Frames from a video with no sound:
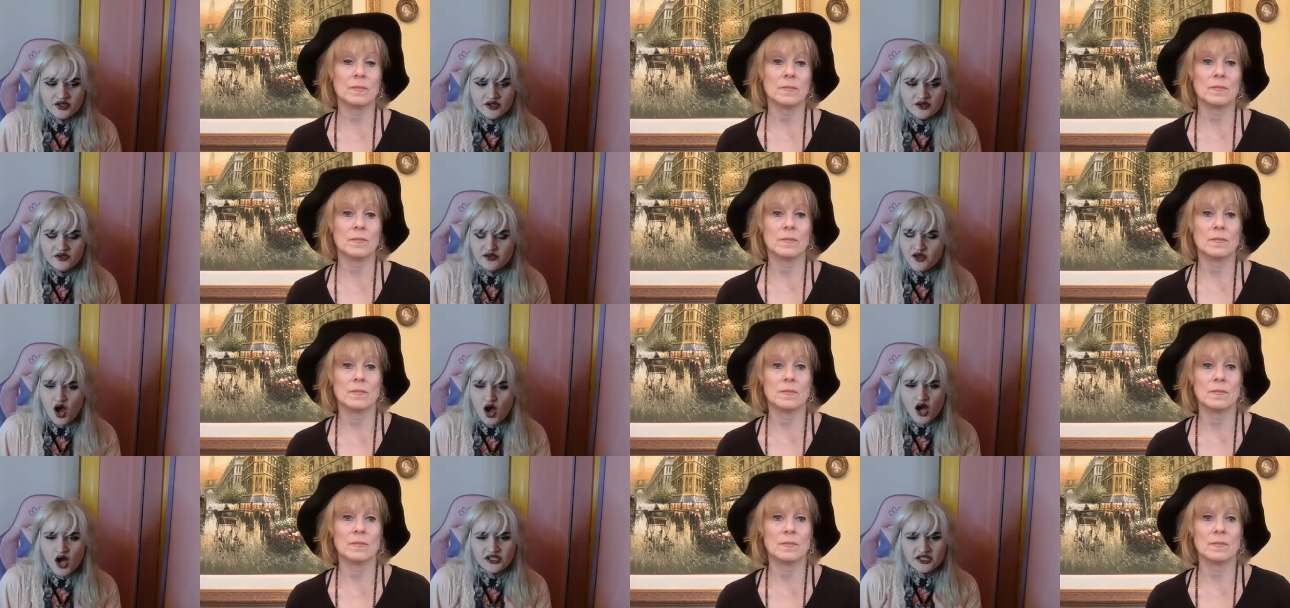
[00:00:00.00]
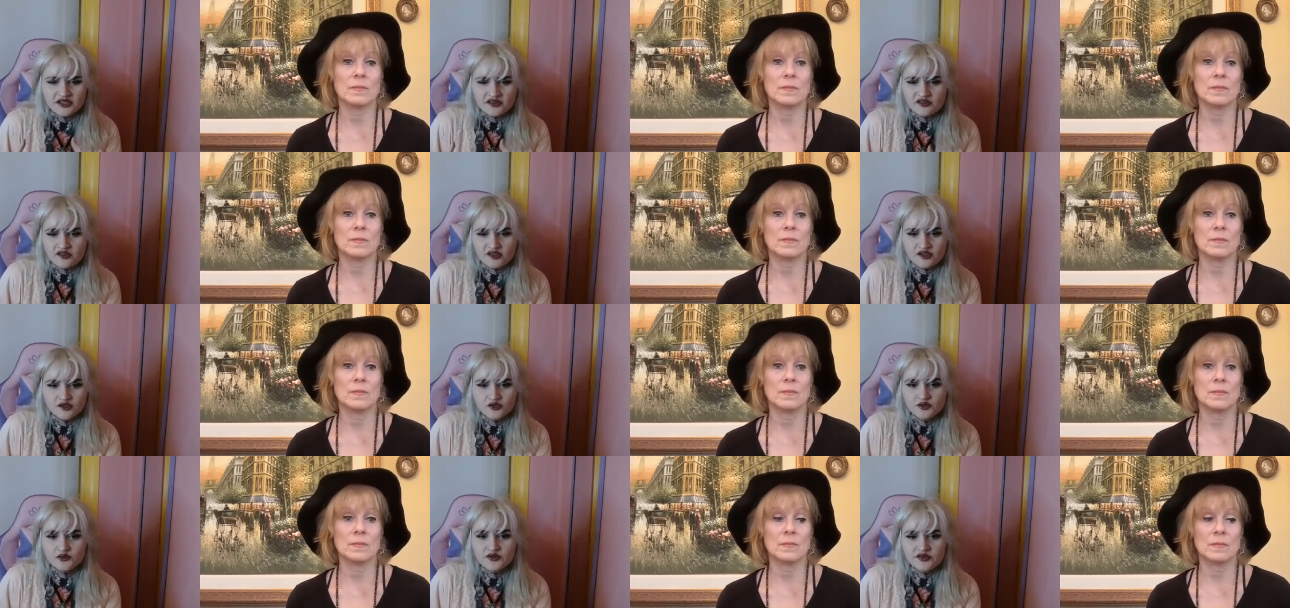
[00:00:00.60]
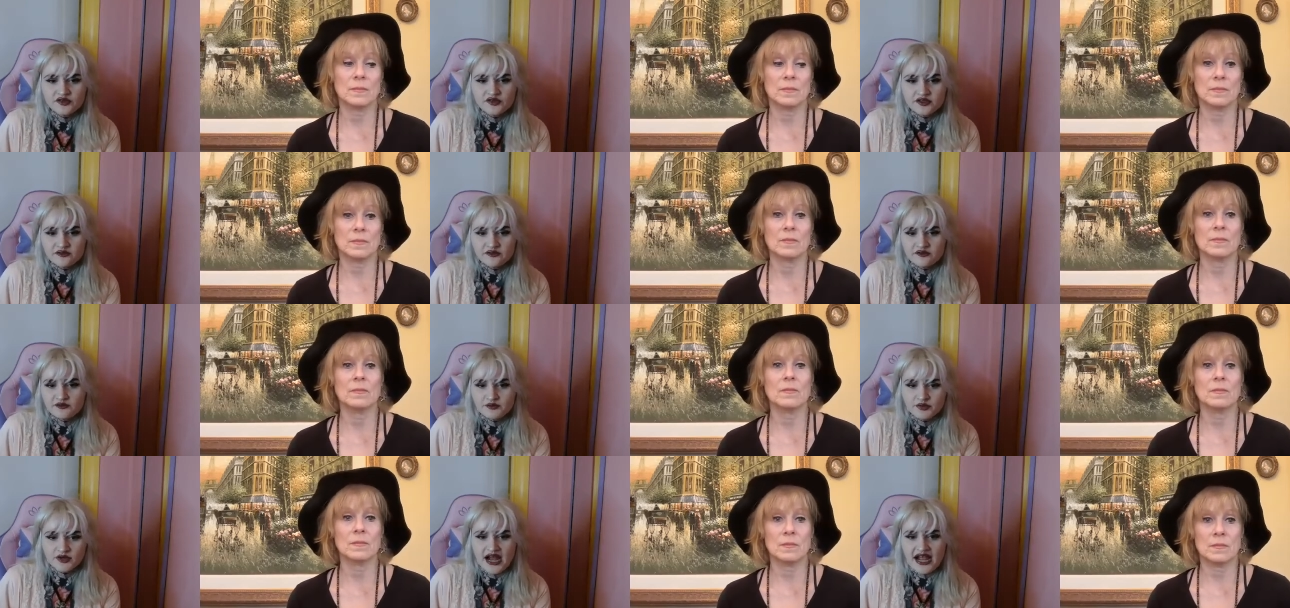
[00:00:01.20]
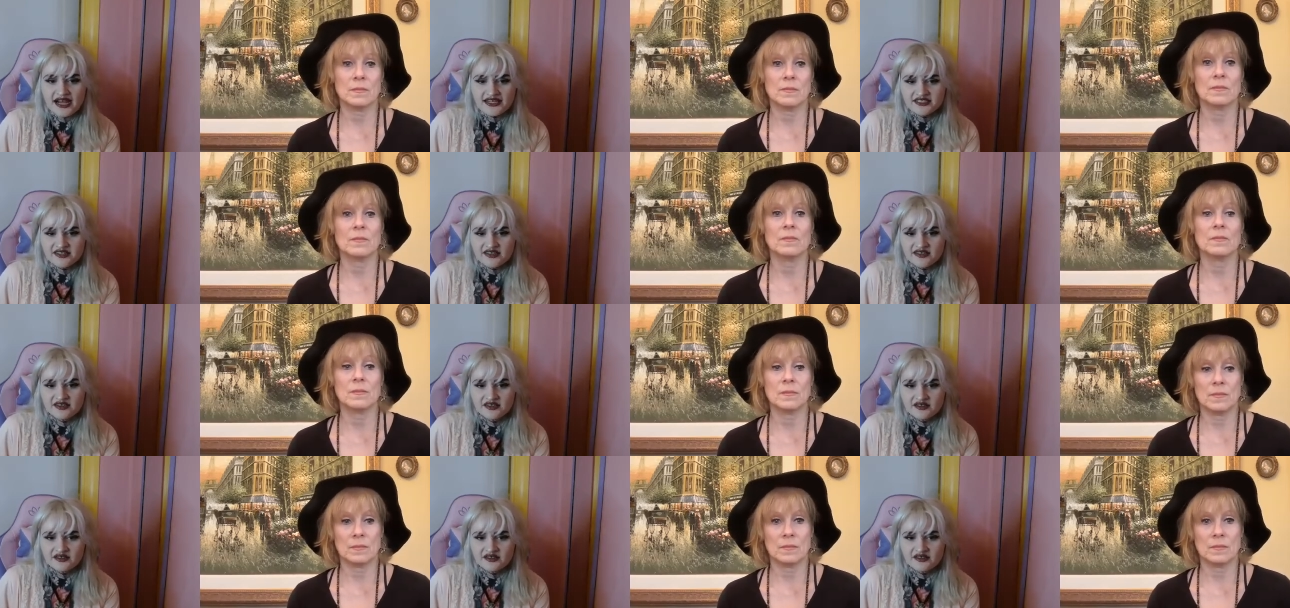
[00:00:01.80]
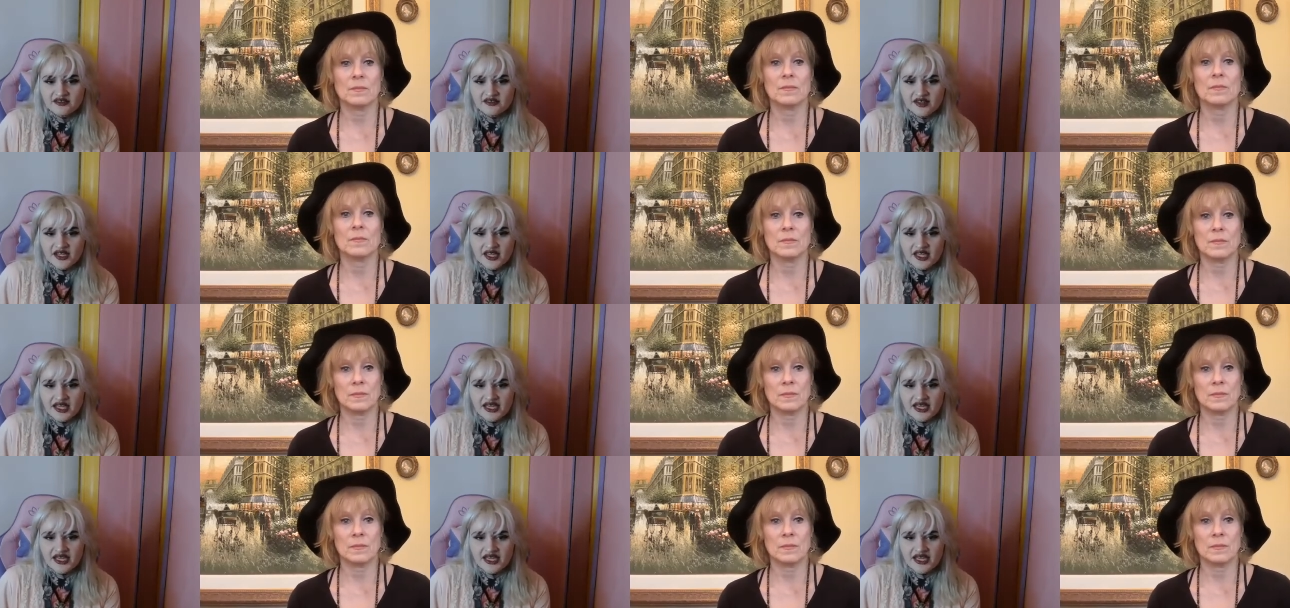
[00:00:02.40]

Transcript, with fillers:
Speaker 1: non exclusive practices.